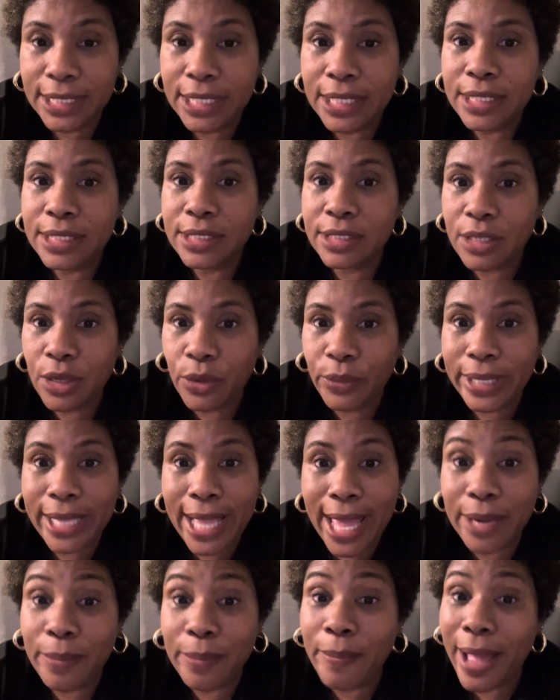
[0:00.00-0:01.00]
So he
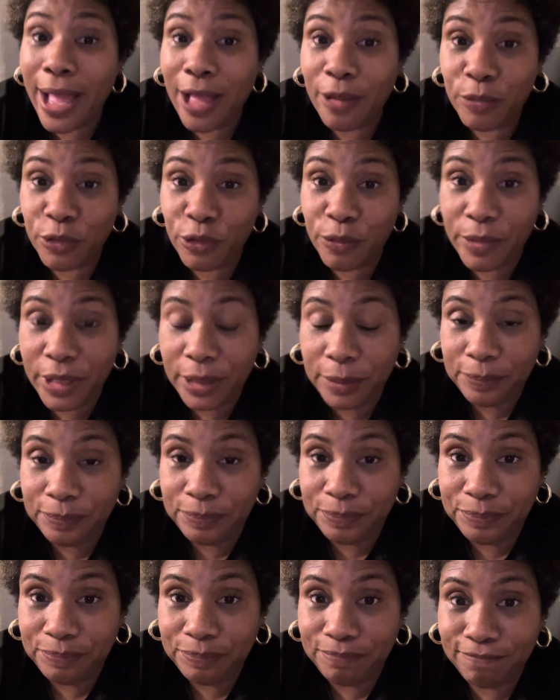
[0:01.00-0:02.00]
had a bowel movement.
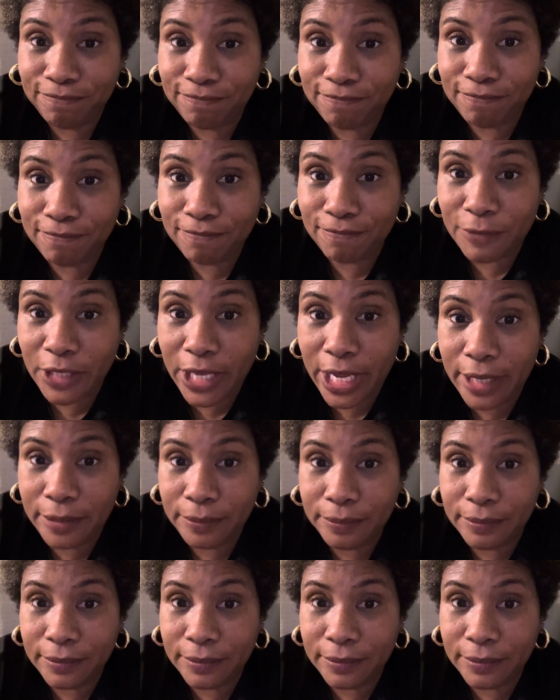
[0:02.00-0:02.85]
Okay.